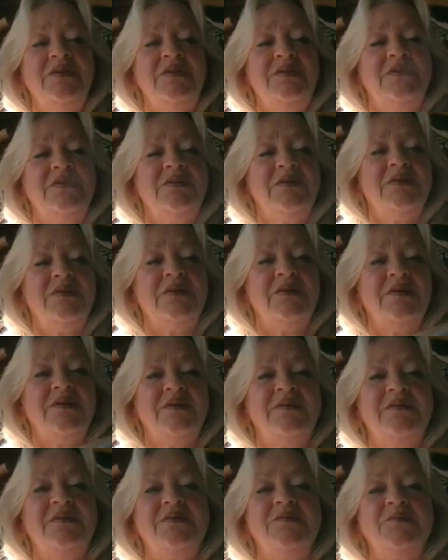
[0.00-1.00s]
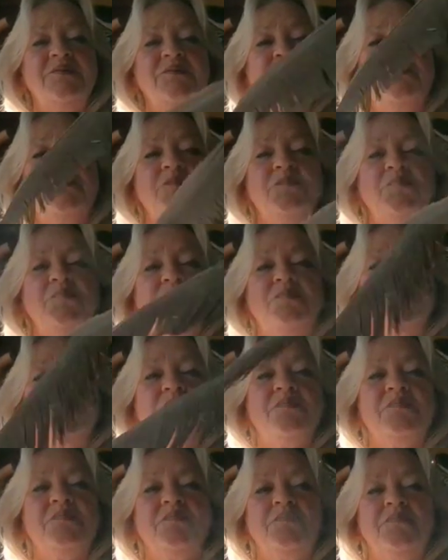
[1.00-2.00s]

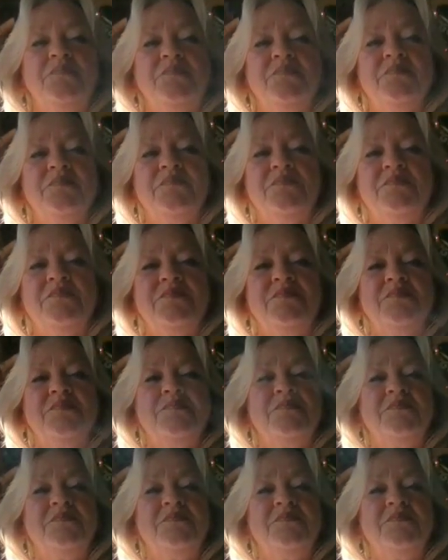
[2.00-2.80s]
No one is speaking in this clip.